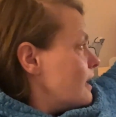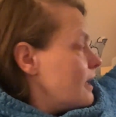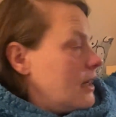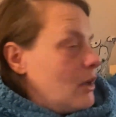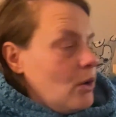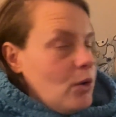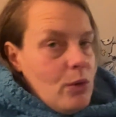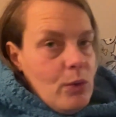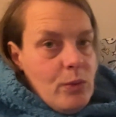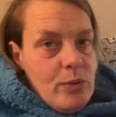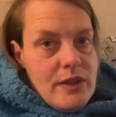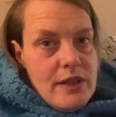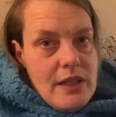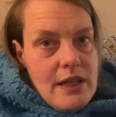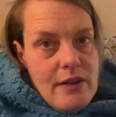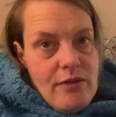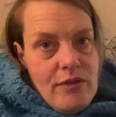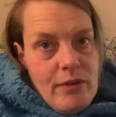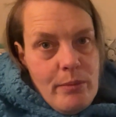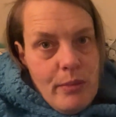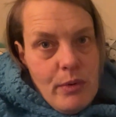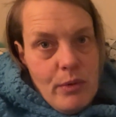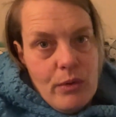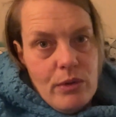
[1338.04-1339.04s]
always have a
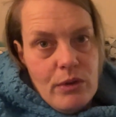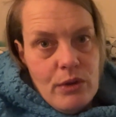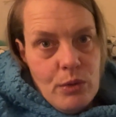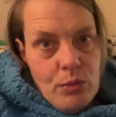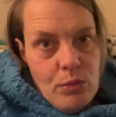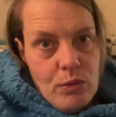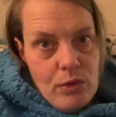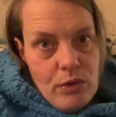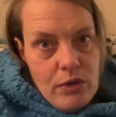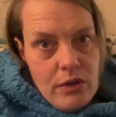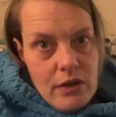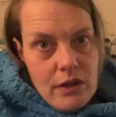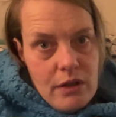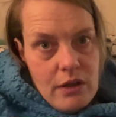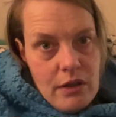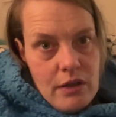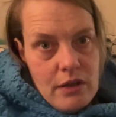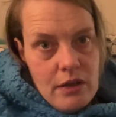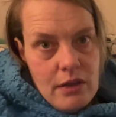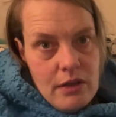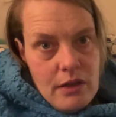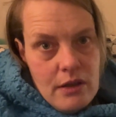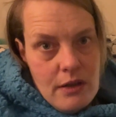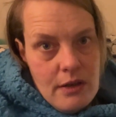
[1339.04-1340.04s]
bottle of water
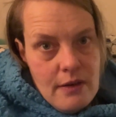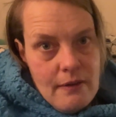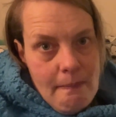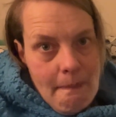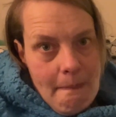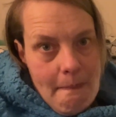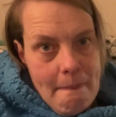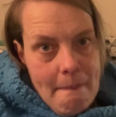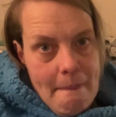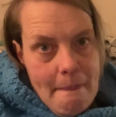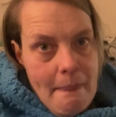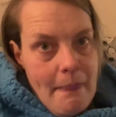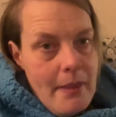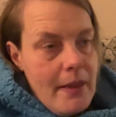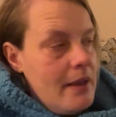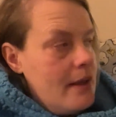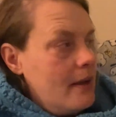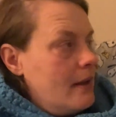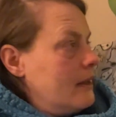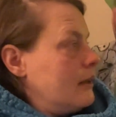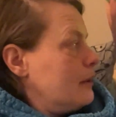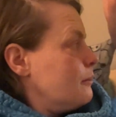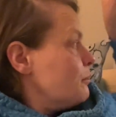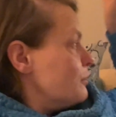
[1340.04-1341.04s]

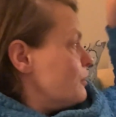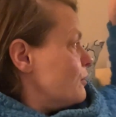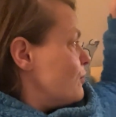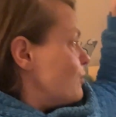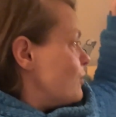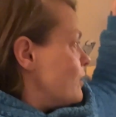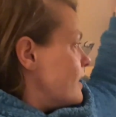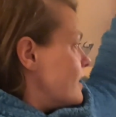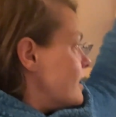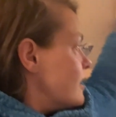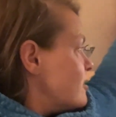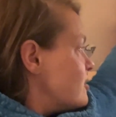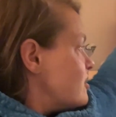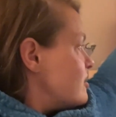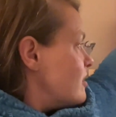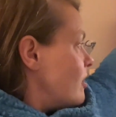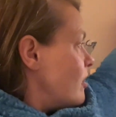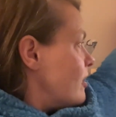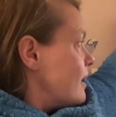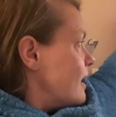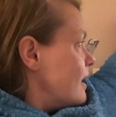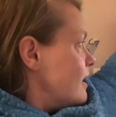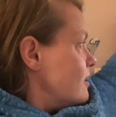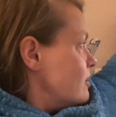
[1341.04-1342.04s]
before I get
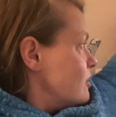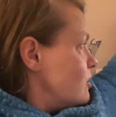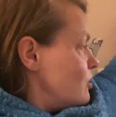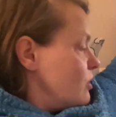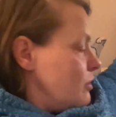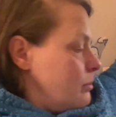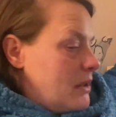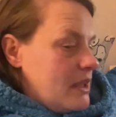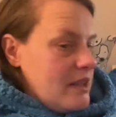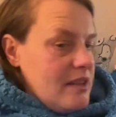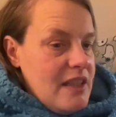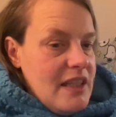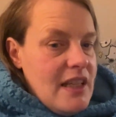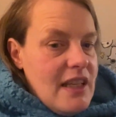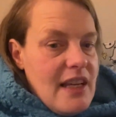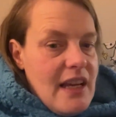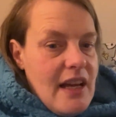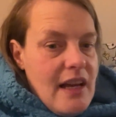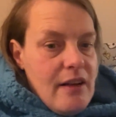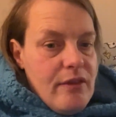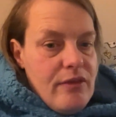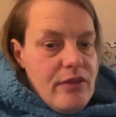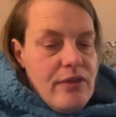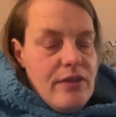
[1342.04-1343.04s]
stuck into my
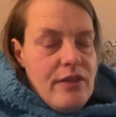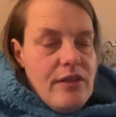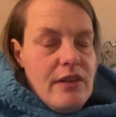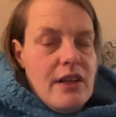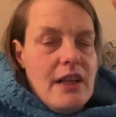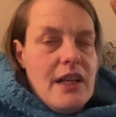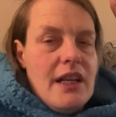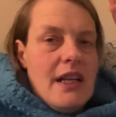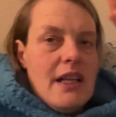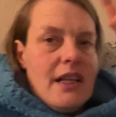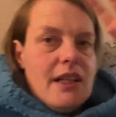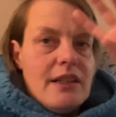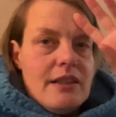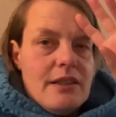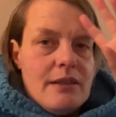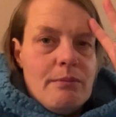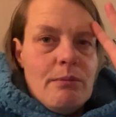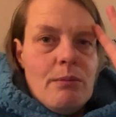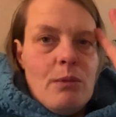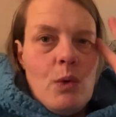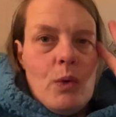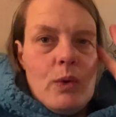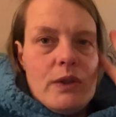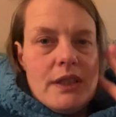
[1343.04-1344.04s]
decaf. It's
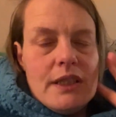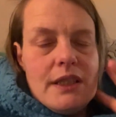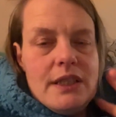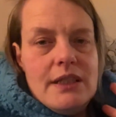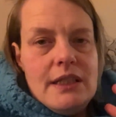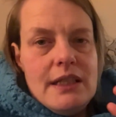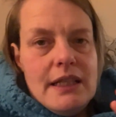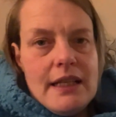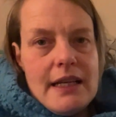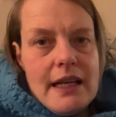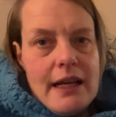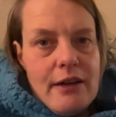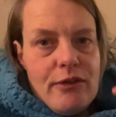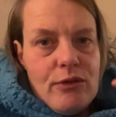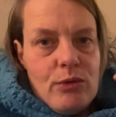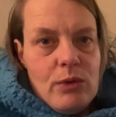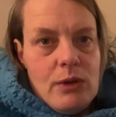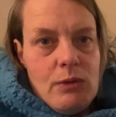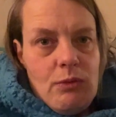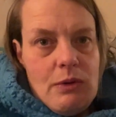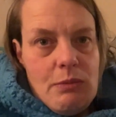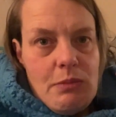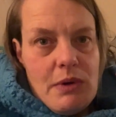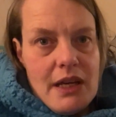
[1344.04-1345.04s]
mostly decaf with a
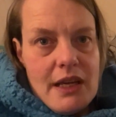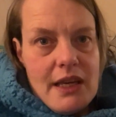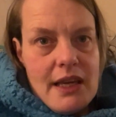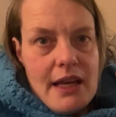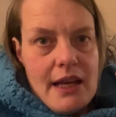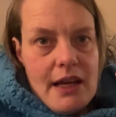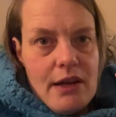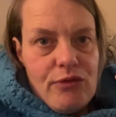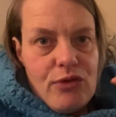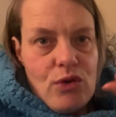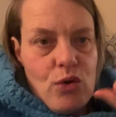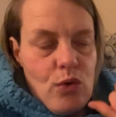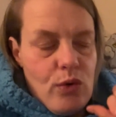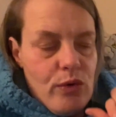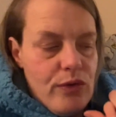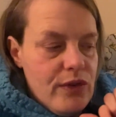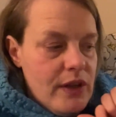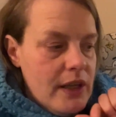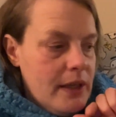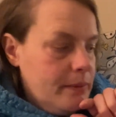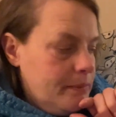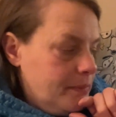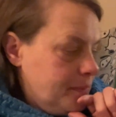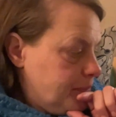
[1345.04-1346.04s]
wee bit of calf
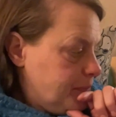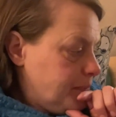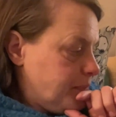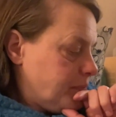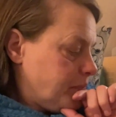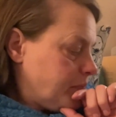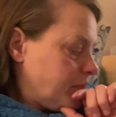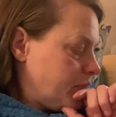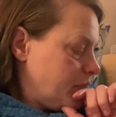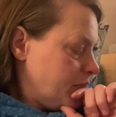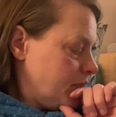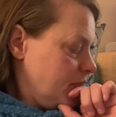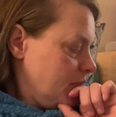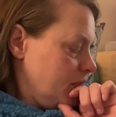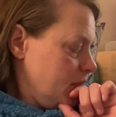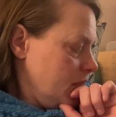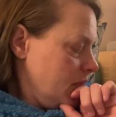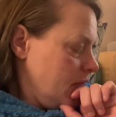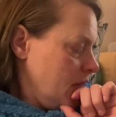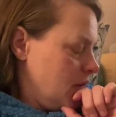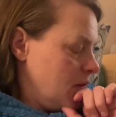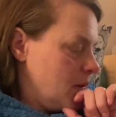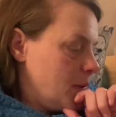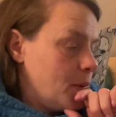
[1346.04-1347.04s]
coffee.
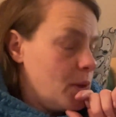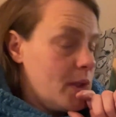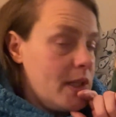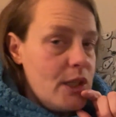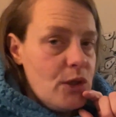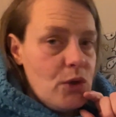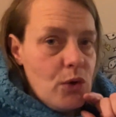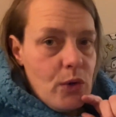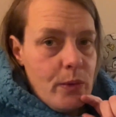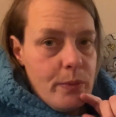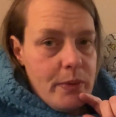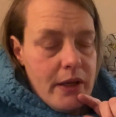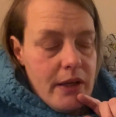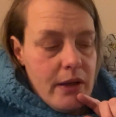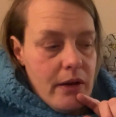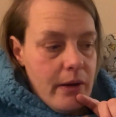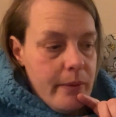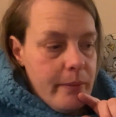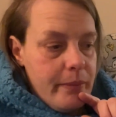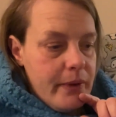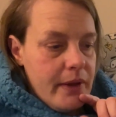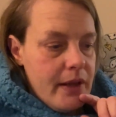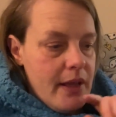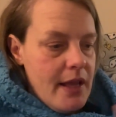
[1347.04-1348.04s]
So I'm going to top it
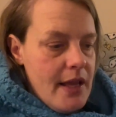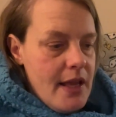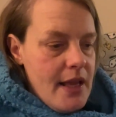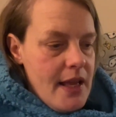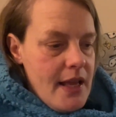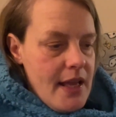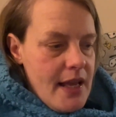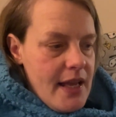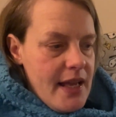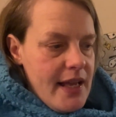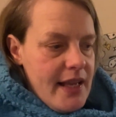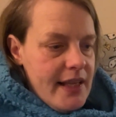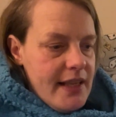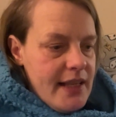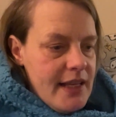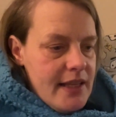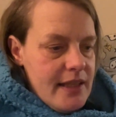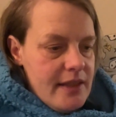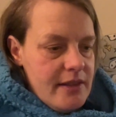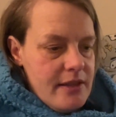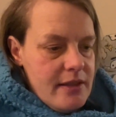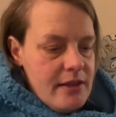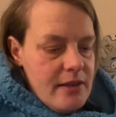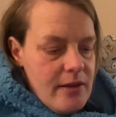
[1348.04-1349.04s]
up and
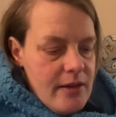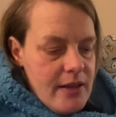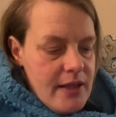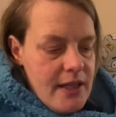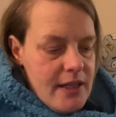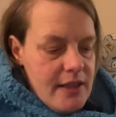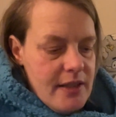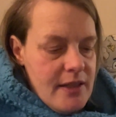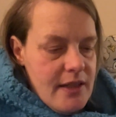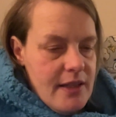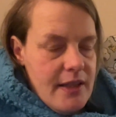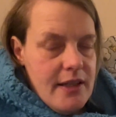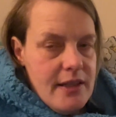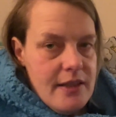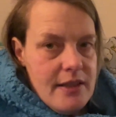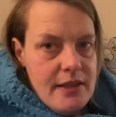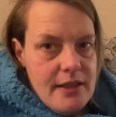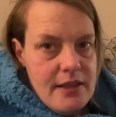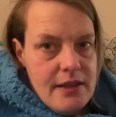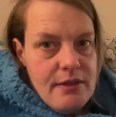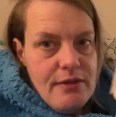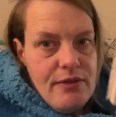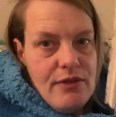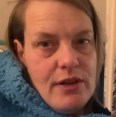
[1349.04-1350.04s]
get stuck into
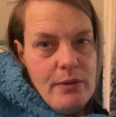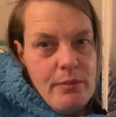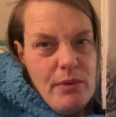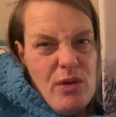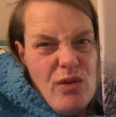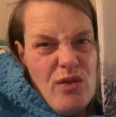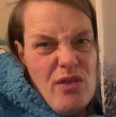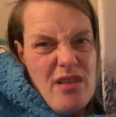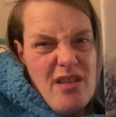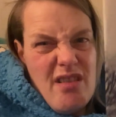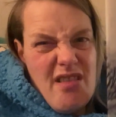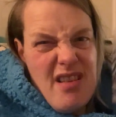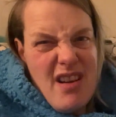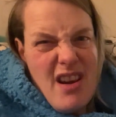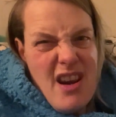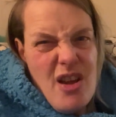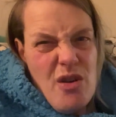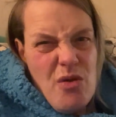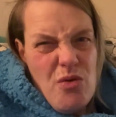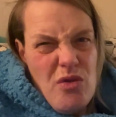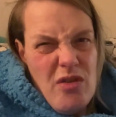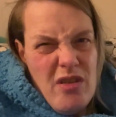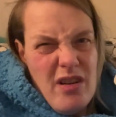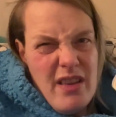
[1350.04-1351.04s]
this for about an
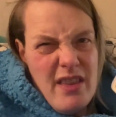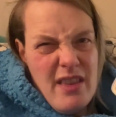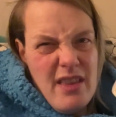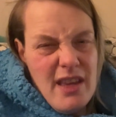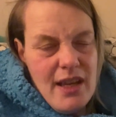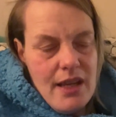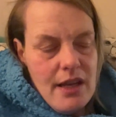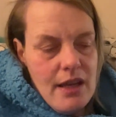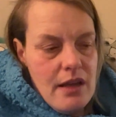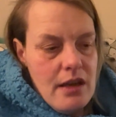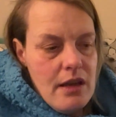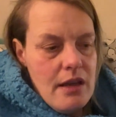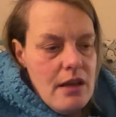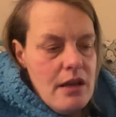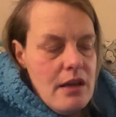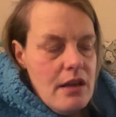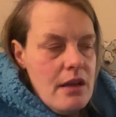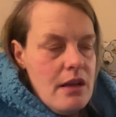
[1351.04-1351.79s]
hour, I think,